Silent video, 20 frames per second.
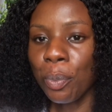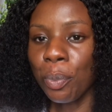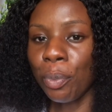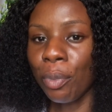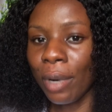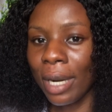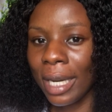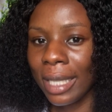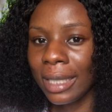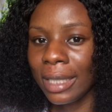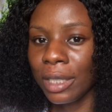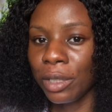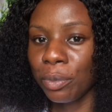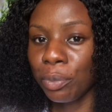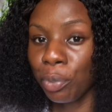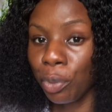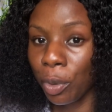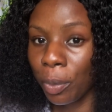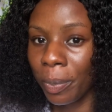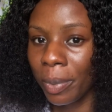brightening
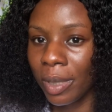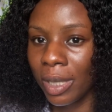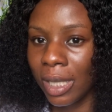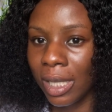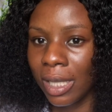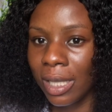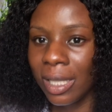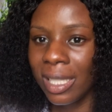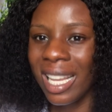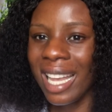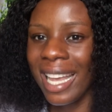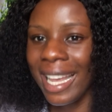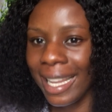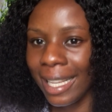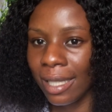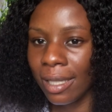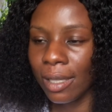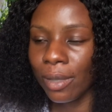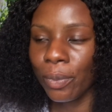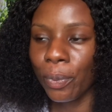properties, hence